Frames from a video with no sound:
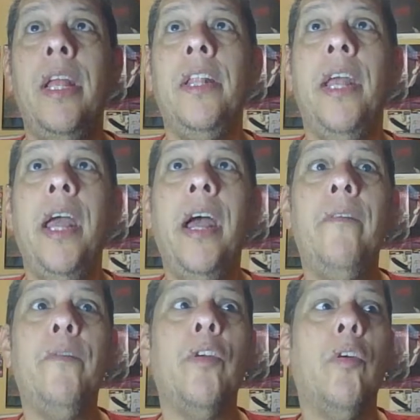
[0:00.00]
they
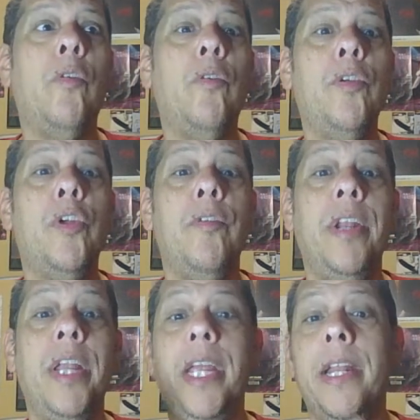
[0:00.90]
have their own
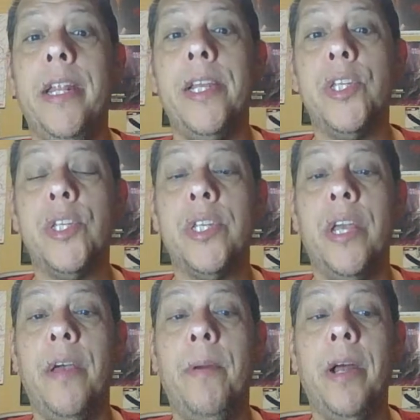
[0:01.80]
uniqueness
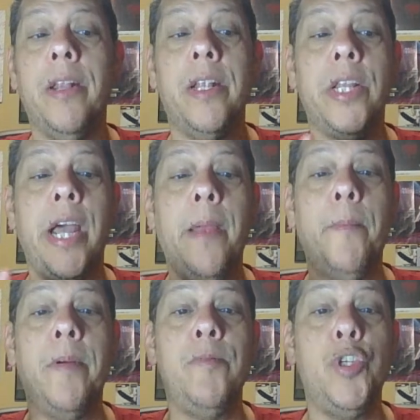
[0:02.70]
about the
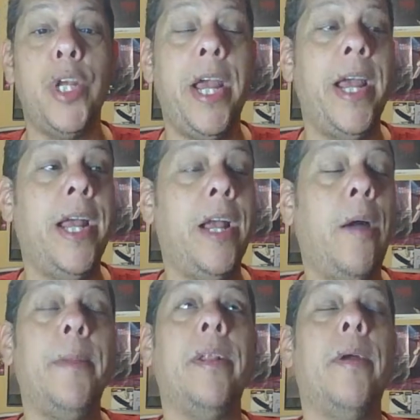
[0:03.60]
type of
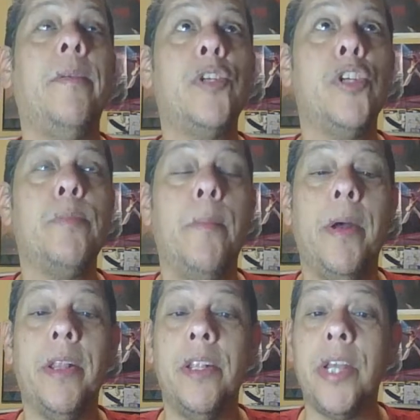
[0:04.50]

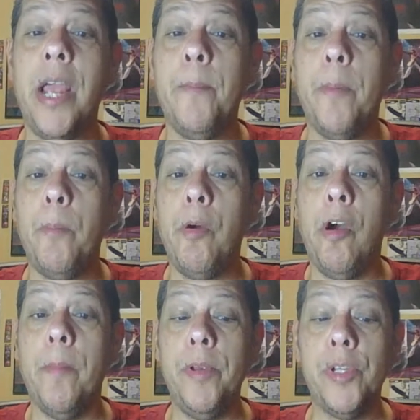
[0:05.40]
about the type of
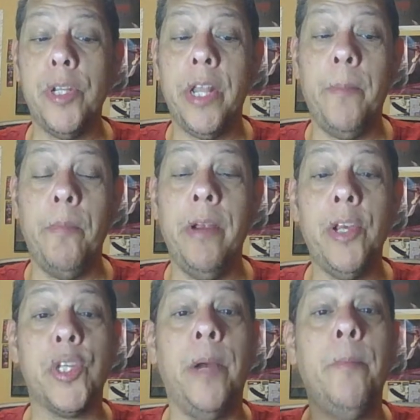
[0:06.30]
prog music they
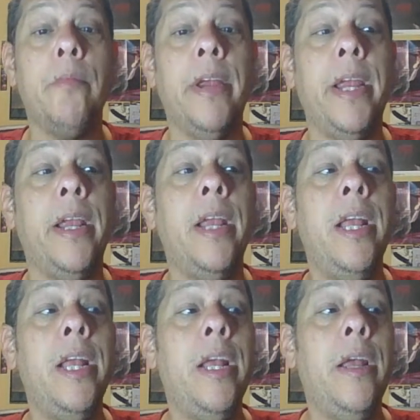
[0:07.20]
bring. Some bring
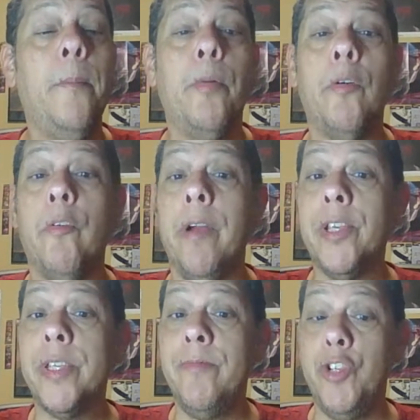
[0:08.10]

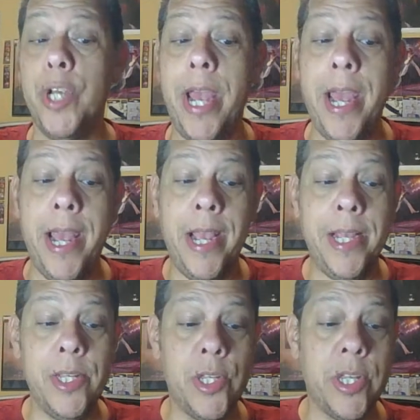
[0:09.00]
progressive
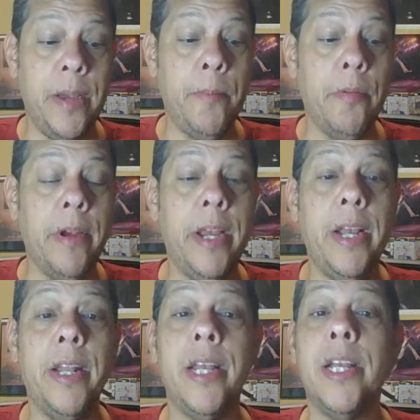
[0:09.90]
jazz, some
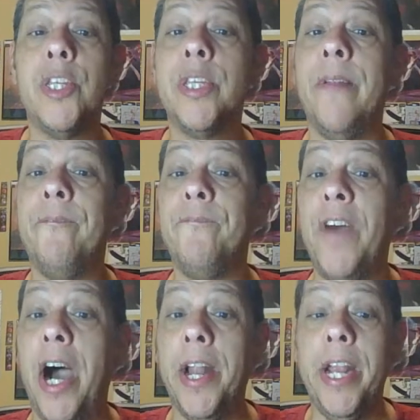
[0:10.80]
bring the
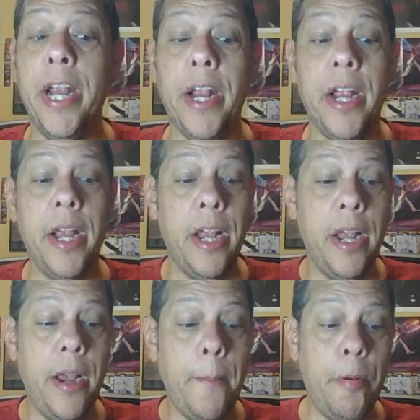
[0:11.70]
symphonic
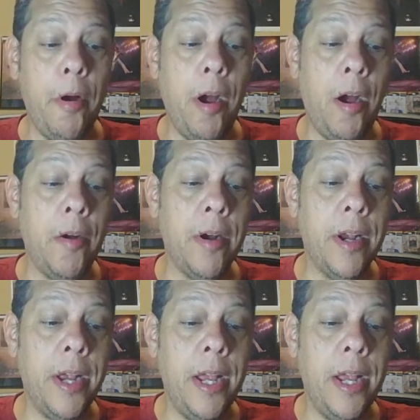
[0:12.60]
prog,